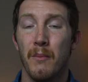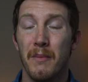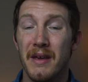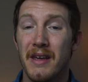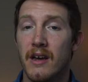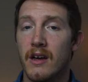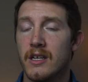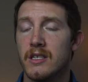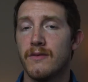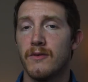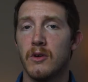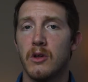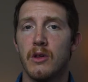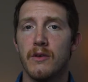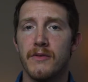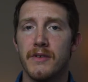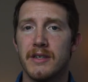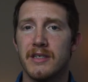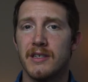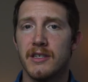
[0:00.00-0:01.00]
because of all
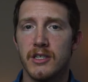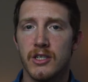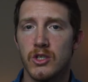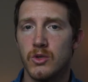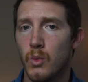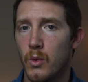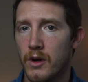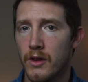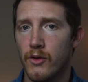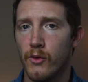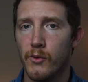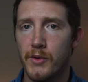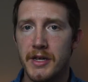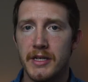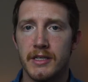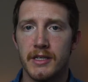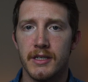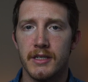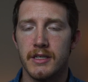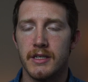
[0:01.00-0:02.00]
of this, this is one of the
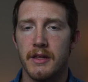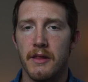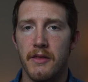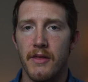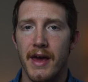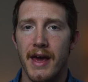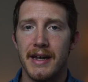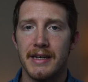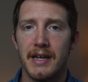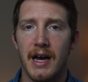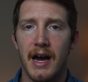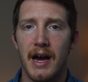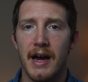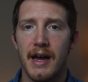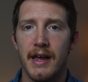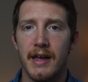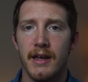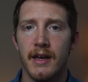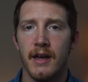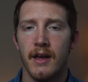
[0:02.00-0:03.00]
reasons that
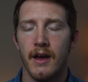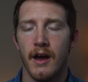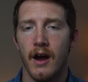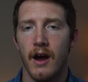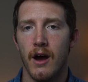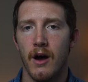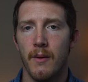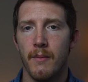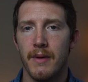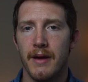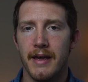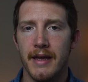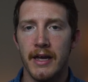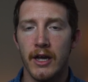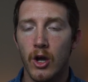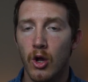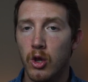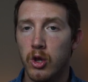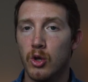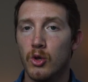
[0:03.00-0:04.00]
I um,
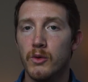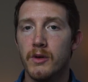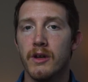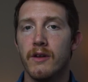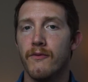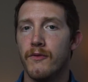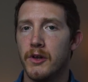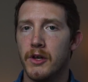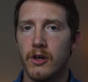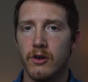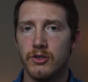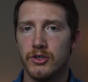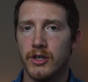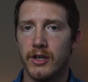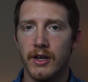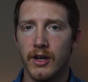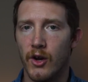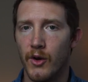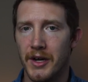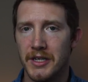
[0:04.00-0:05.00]
included
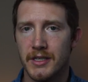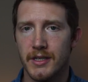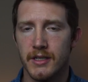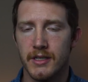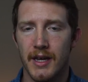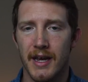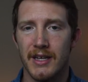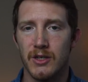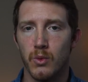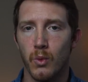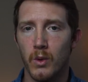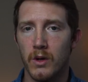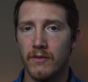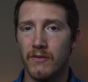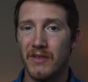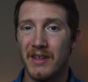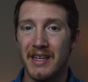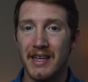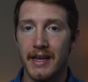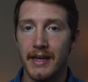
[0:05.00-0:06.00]
Fadogia agrestis as one
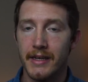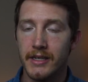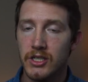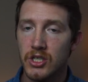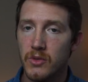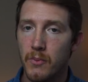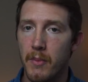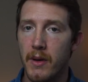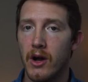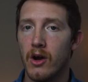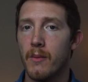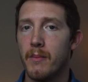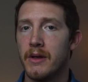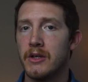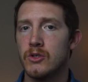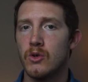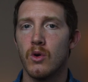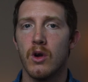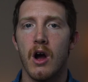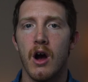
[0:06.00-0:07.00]
of the
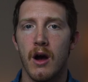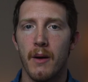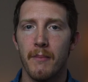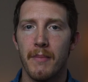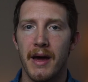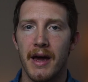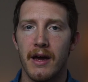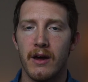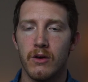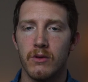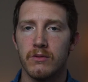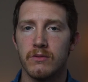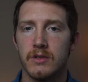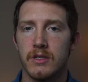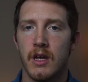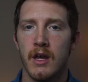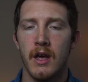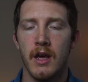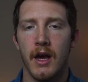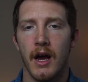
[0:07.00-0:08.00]
experimental
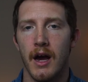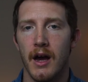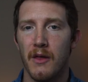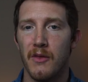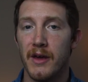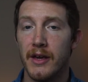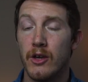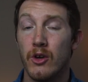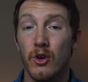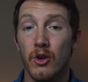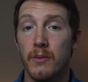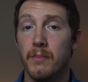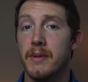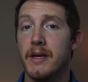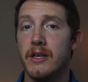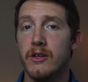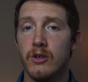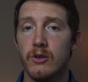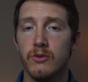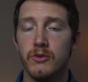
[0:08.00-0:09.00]
compounds uh, that could be
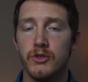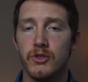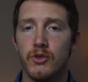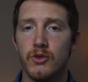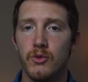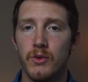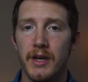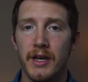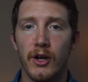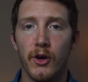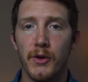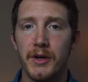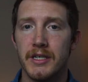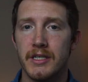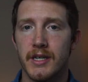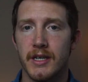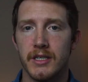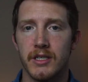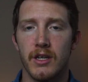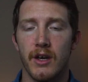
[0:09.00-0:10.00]
used to increase
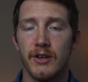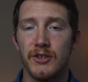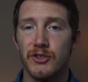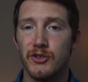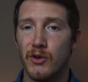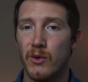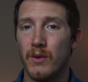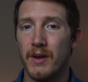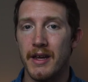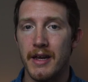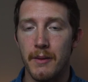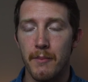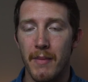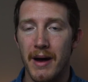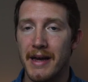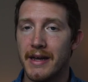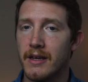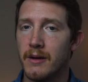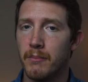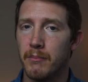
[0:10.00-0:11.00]
testosterone in
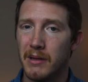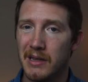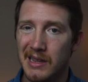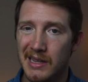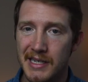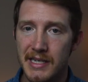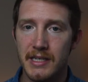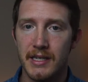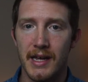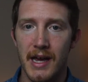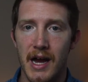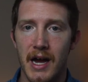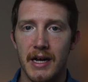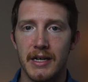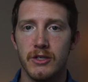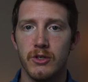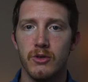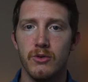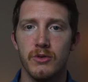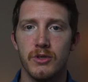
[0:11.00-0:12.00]
my complete
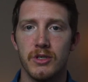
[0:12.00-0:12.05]
guide to